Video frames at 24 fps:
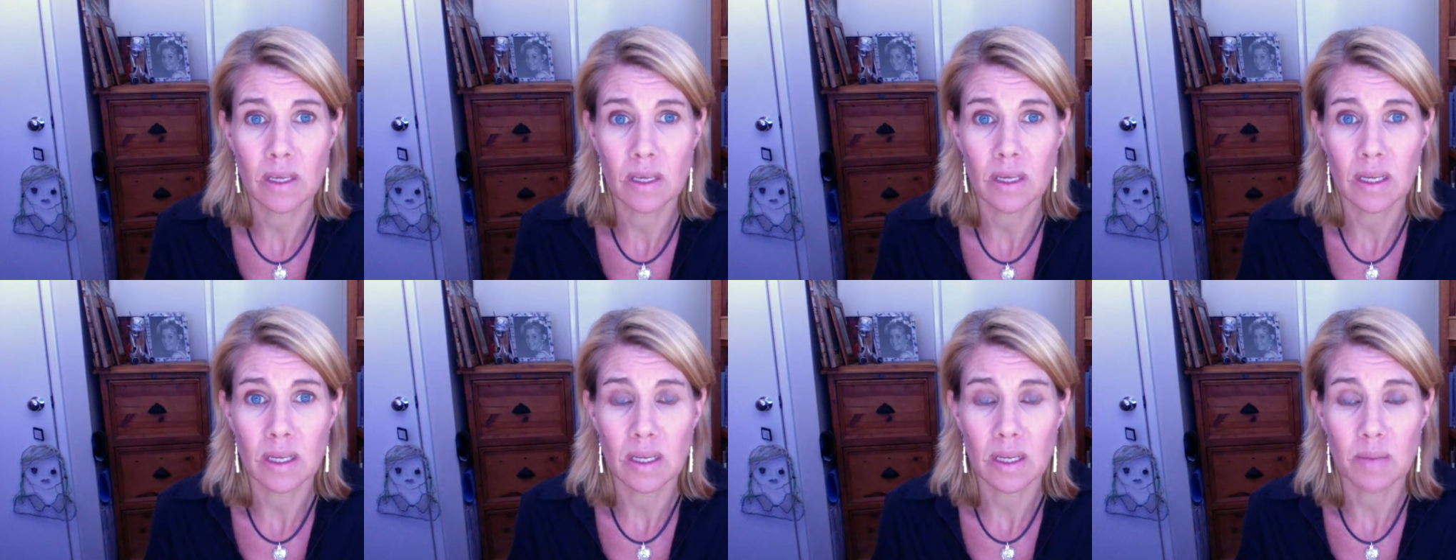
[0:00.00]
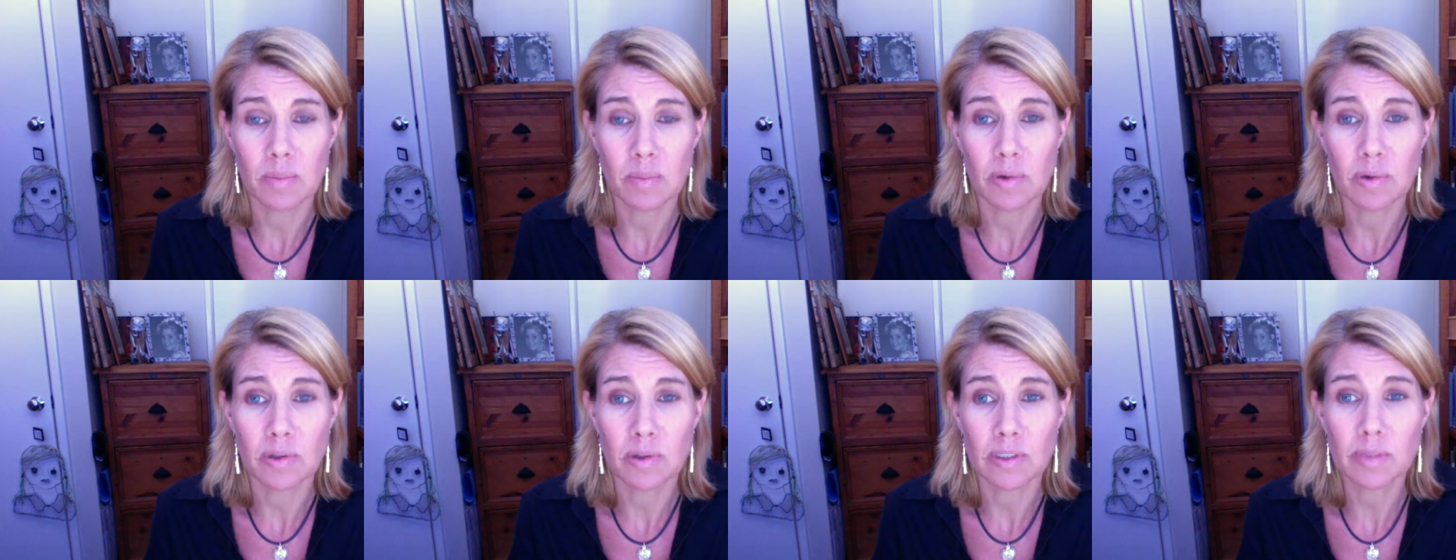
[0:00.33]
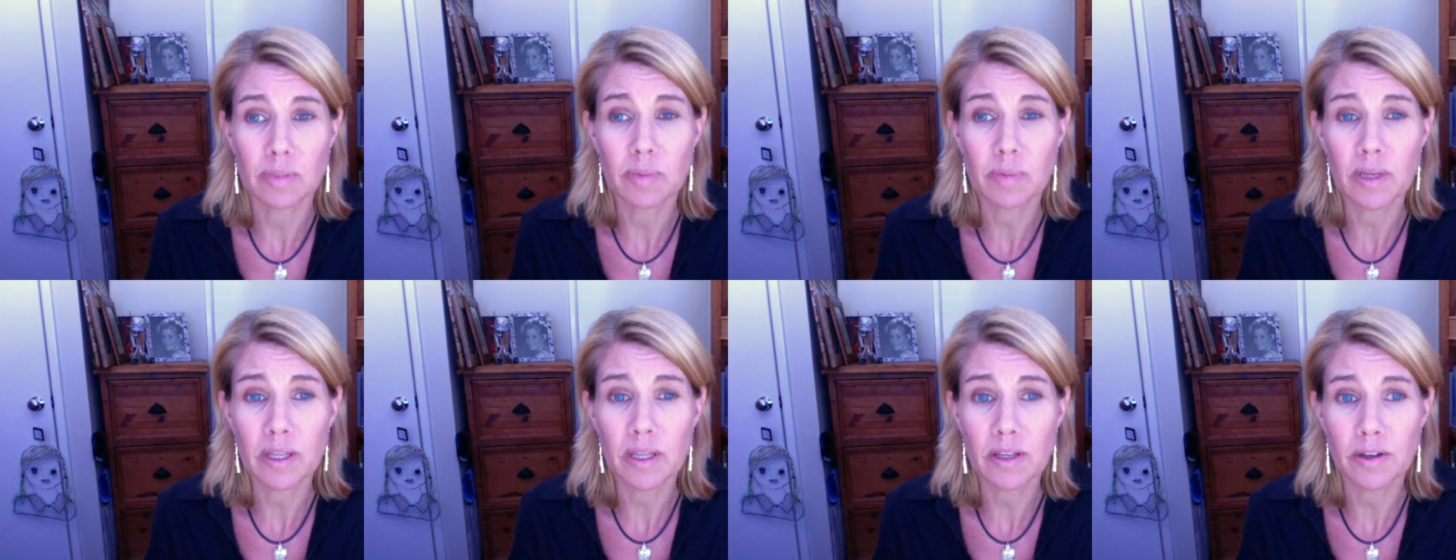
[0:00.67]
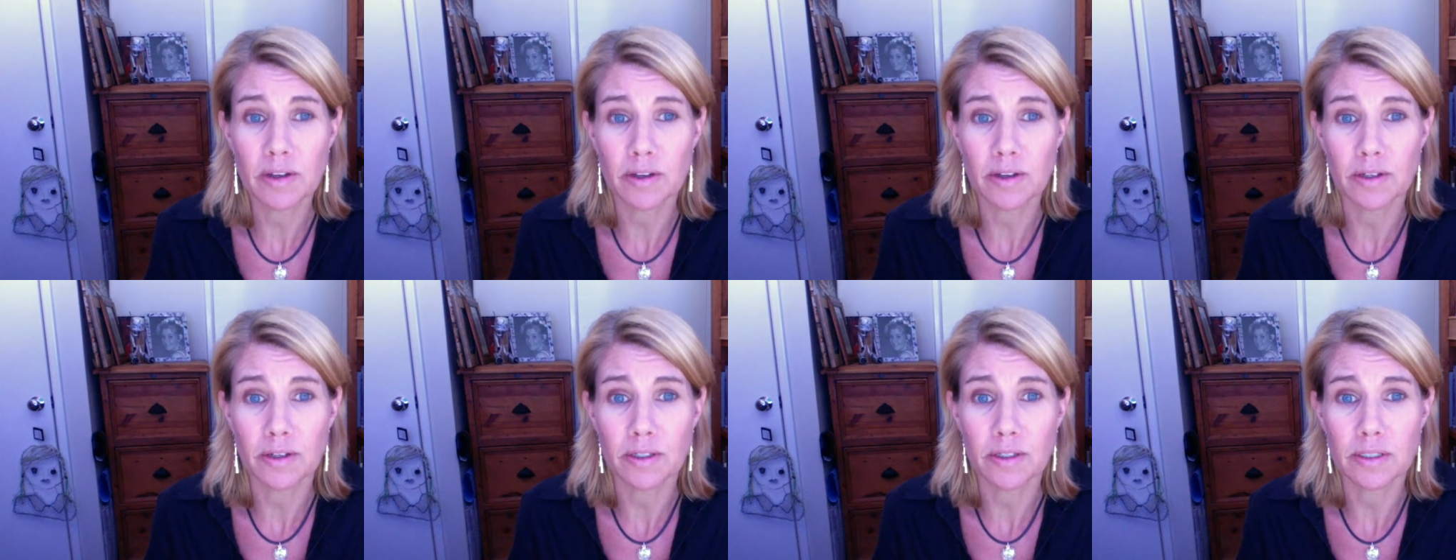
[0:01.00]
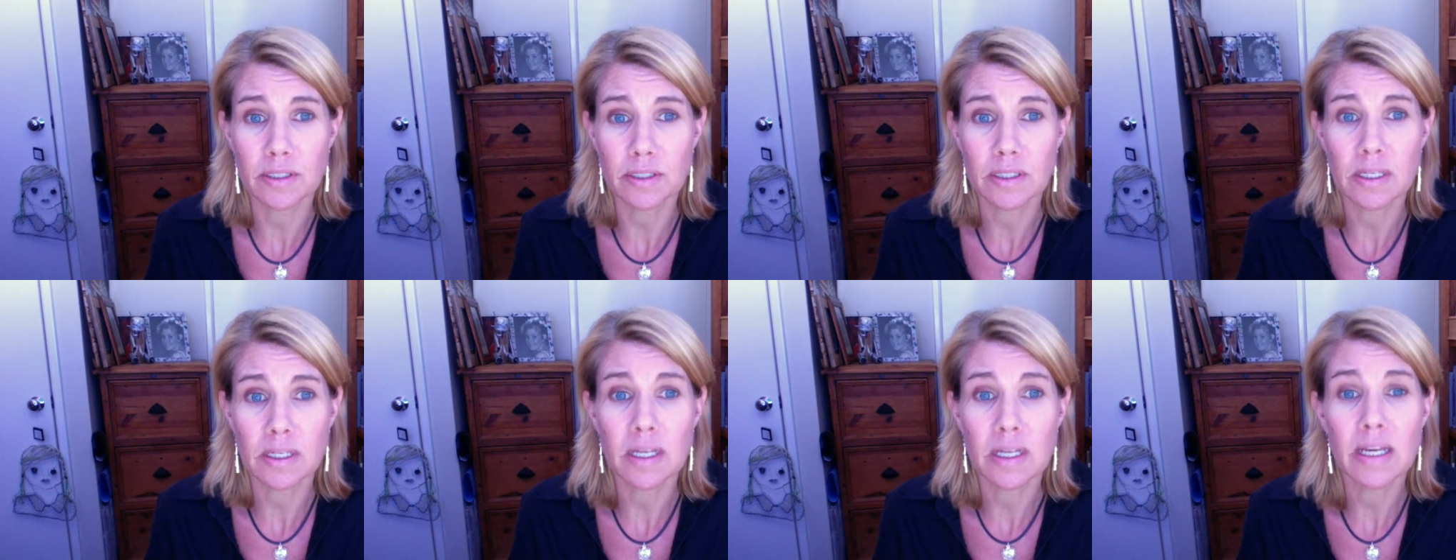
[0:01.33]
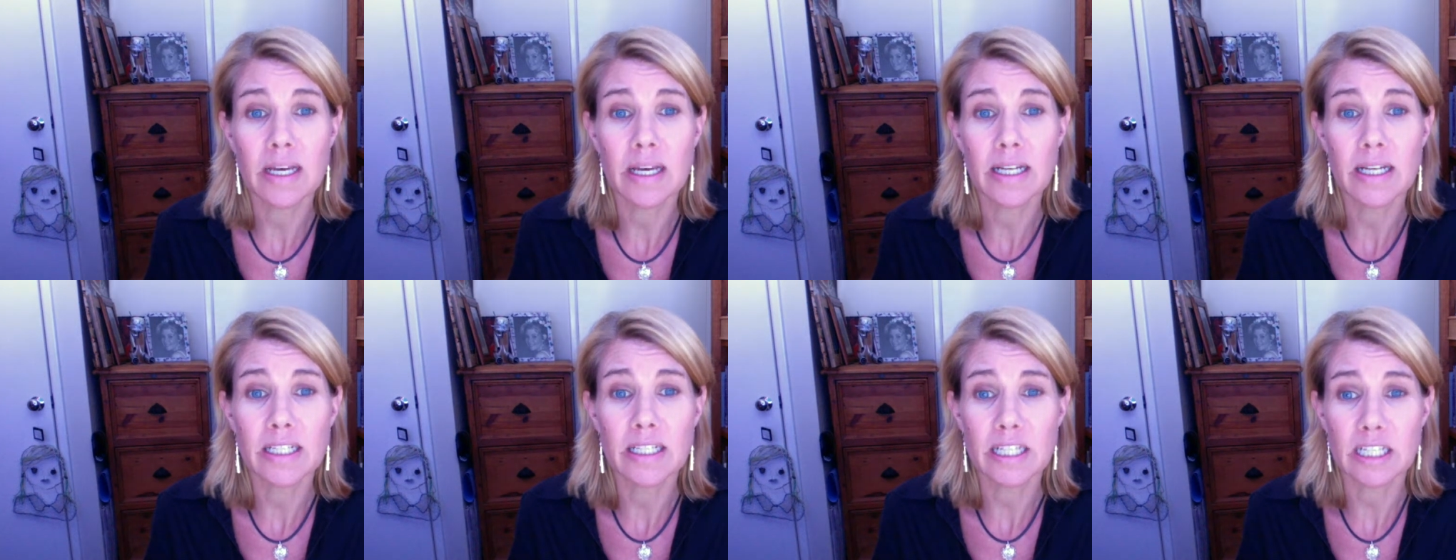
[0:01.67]
He paused by the hearse
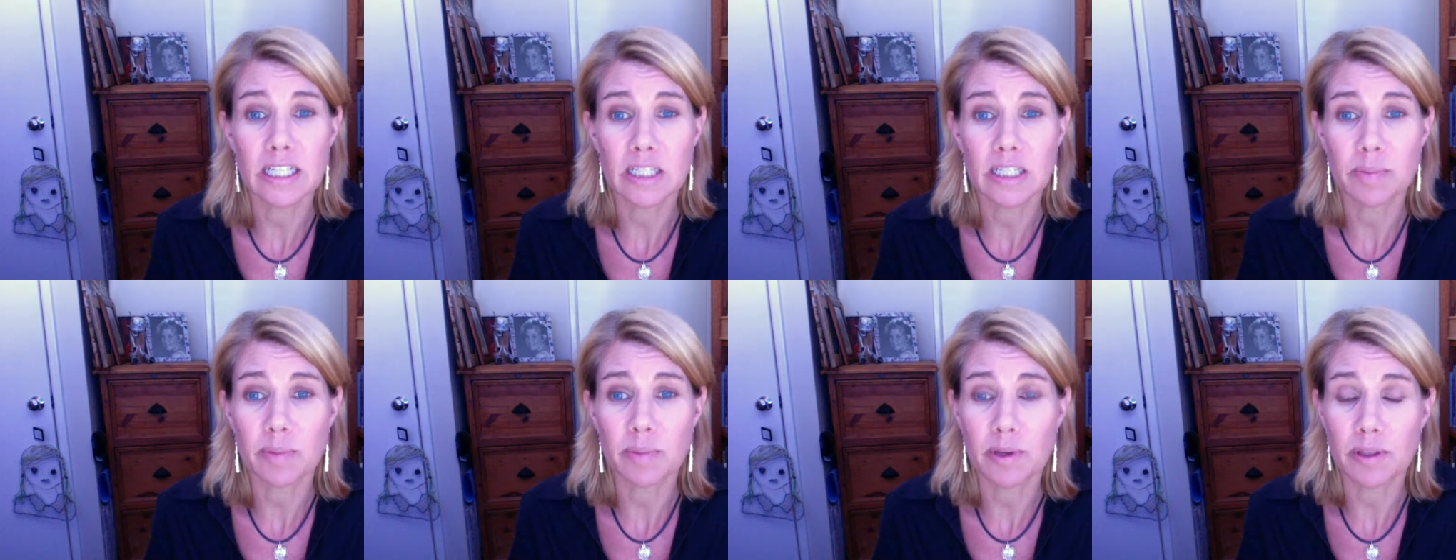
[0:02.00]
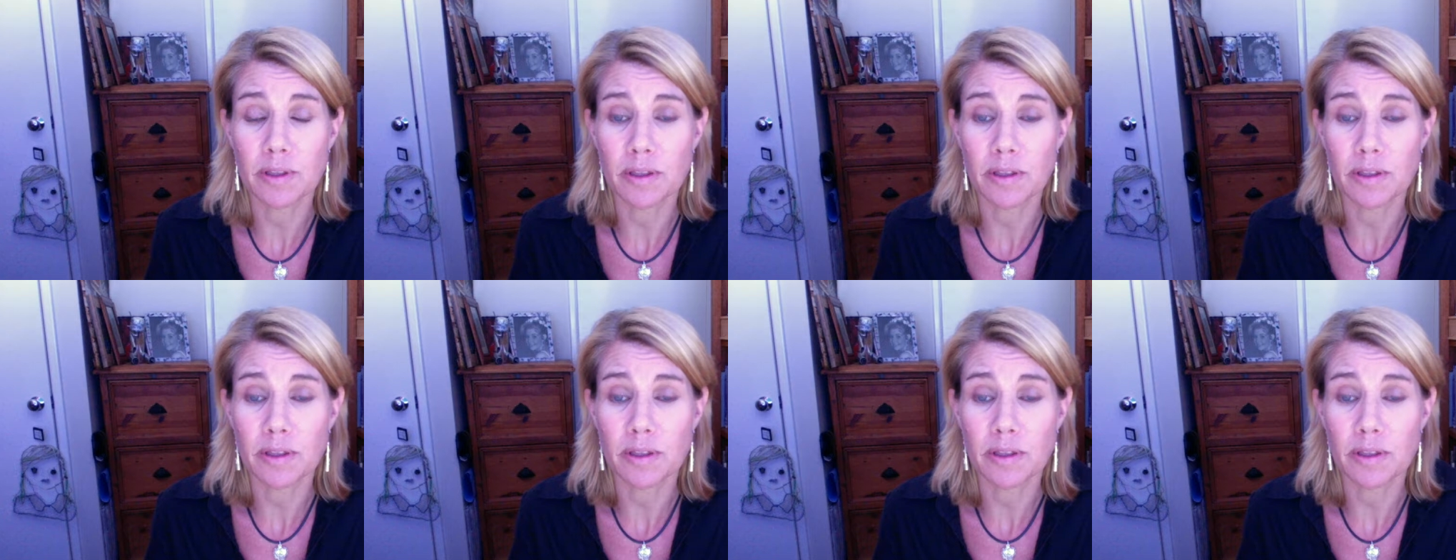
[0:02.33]
and touched both